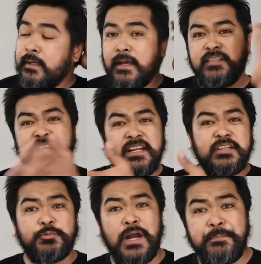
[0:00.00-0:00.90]
And then it
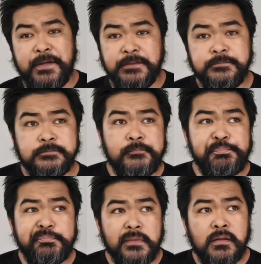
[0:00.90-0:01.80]
ripened,
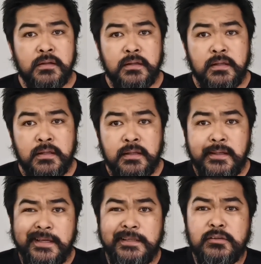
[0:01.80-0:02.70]

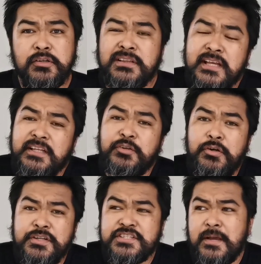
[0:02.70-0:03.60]
and it looked like an
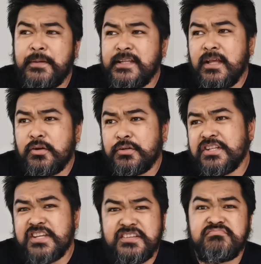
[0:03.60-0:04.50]
orange habanero.
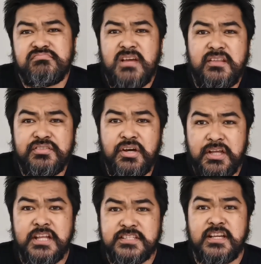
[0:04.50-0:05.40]
And I thought,
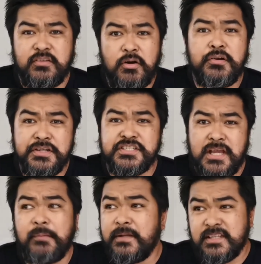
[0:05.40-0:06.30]
it's an orange
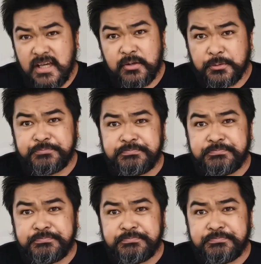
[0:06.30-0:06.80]
habanero.